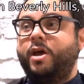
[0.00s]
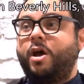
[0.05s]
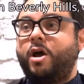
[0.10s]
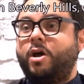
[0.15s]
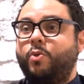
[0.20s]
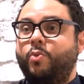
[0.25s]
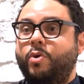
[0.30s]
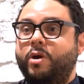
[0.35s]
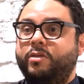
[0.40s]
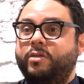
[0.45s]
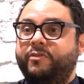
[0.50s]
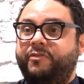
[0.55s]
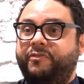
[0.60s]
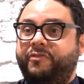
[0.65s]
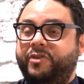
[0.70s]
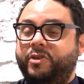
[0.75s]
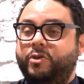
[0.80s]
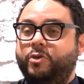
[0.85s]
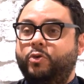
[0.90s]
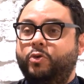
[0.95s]
We are one of
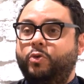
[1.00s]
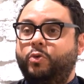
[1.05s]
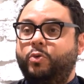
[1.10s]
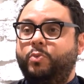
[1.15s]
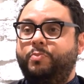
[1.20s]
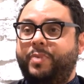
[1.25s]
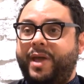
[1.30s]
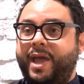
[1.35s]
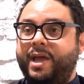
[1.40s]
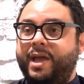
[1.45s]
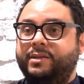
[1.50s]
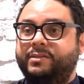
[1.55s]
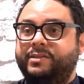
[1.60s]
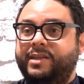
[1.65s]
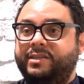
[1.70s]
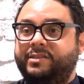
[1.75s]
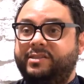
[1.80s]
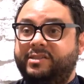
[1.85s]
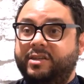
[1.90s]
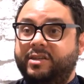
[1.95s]
the few
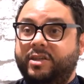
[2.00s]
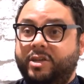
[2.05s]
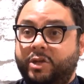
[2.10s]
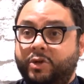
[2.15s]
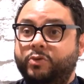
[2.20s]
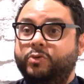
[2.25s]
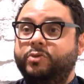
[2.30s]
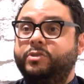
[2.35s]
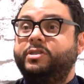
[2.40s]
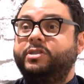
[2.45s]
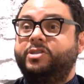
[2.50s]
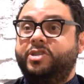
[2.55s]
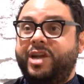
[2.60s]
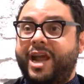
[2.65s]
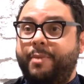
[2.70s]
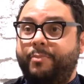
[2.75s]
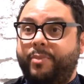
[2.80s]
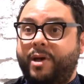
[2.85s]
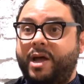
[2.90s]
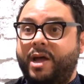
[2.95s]
bands that
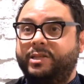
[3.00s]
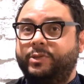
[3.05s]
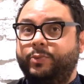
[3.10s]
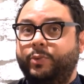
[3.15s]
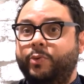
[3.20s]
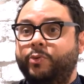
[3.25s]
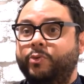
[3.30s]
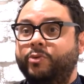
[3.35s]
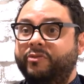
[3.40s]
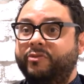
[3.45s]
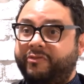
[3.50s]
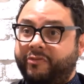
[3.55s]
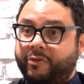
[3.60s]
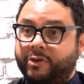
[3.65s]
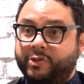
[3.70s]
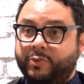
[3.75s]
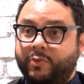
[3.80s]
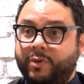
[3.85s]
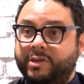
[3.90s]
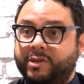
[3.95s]
use chatbots. We were one of the
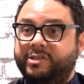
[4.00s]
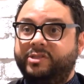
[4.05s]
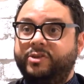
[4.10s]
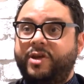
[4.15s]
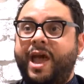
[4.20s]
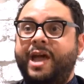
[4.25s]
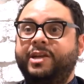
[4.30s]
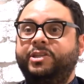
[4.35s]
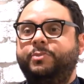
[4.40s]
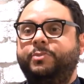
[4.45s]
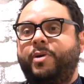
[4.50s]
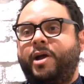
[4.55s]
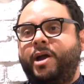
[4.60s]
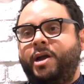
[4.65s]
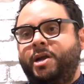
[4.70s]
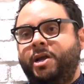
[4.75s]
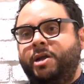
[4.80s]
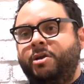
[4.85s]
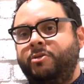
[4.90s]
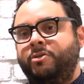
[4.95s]
first ones to
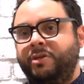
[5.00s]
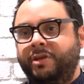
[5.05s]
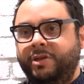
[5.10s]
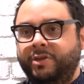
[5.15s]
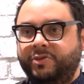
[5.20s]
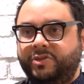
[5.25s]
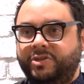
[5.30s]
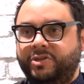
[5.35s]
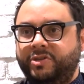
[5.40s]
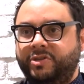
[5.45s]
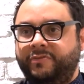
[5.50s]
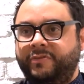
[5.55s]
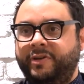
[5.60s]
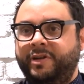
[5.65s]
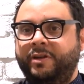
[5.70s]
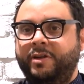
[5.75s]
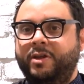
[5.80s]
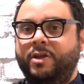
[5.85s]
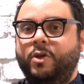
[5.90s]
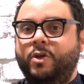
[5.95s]
actually pioneer the usage
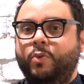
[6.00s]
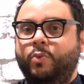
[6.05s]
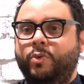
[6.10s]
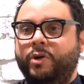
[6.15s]
of it